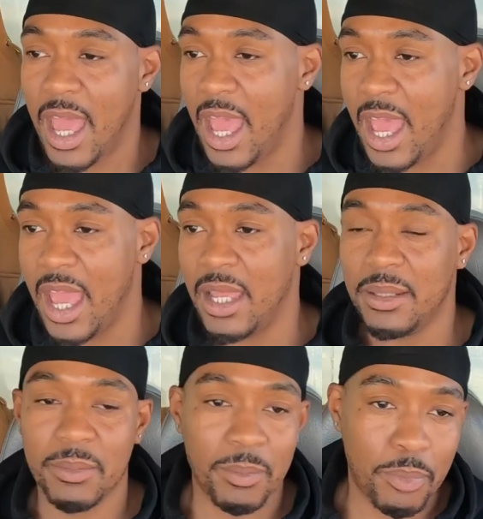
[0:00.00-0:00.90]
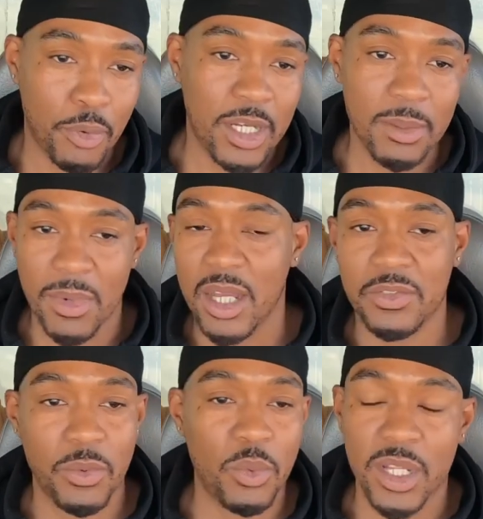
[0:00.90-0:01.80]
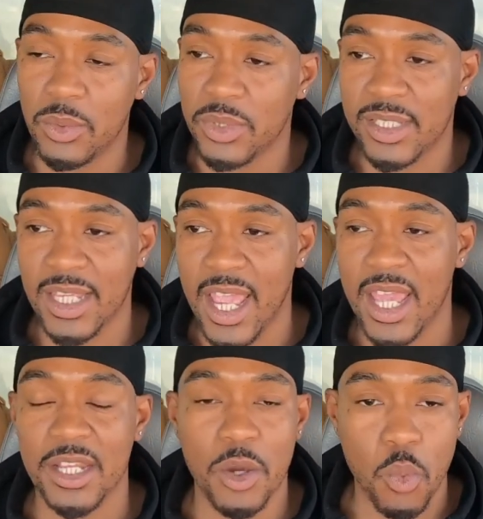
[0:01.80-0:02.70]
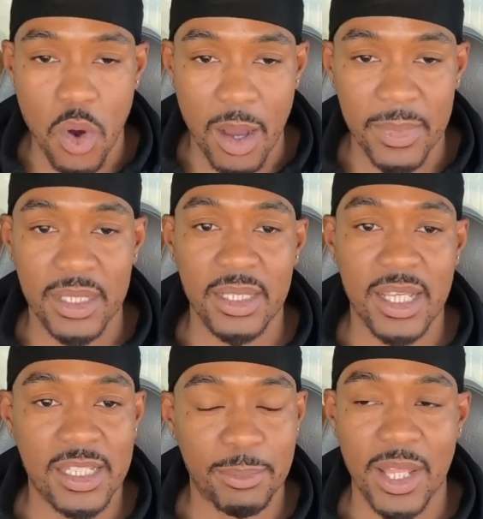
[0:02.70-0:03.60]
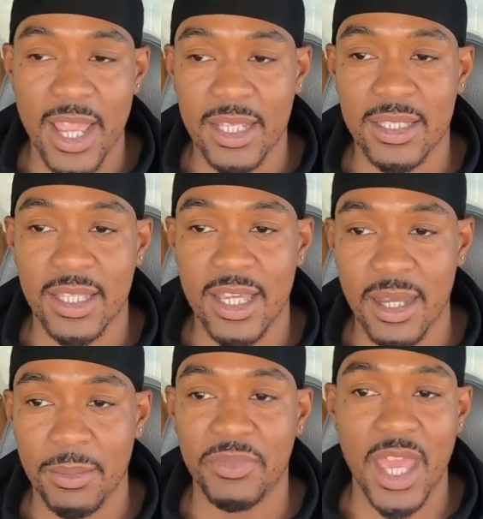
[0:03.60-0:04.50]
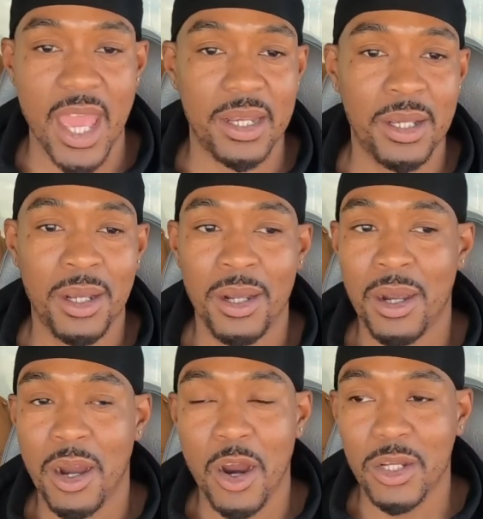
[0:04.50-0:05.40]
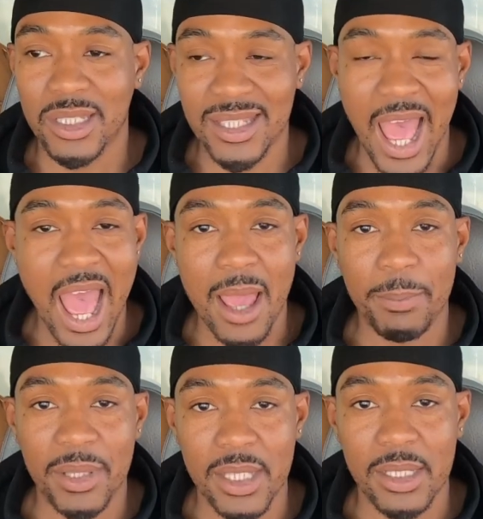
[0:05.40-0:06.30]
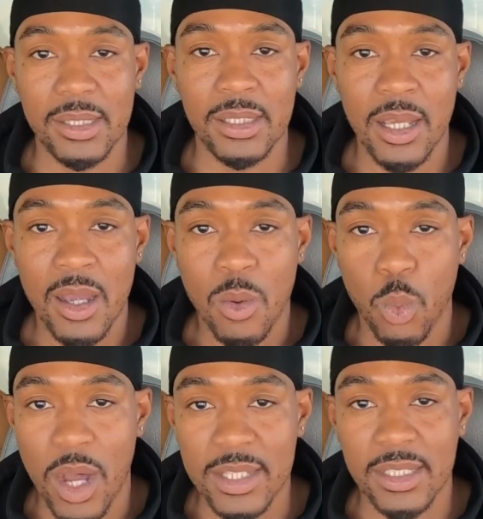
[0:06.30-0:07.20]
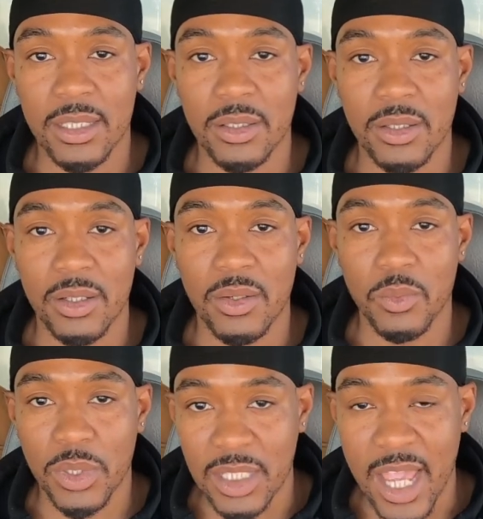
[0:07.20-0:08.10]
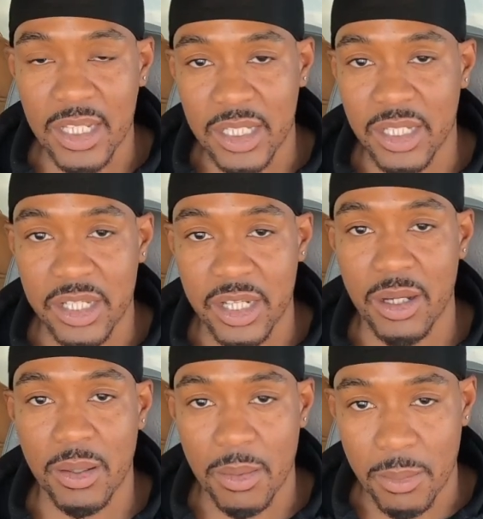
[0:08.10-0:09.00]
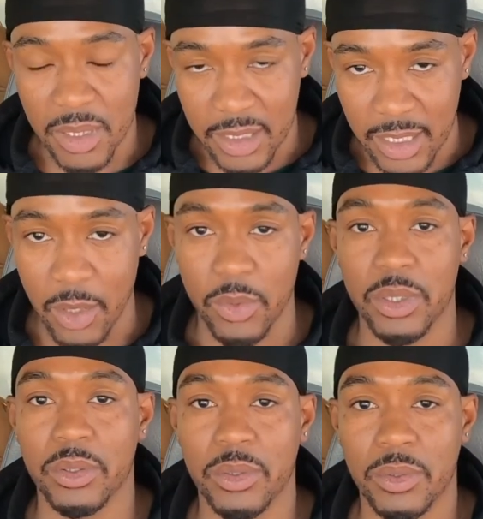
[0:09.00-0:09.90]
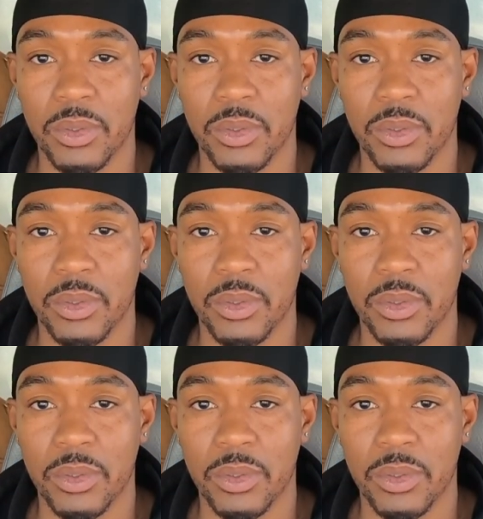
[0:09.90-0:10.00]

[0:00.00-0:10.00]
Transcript: And pretty much from what he was saying, the woman explained to him that her side piece wasn't relationship material.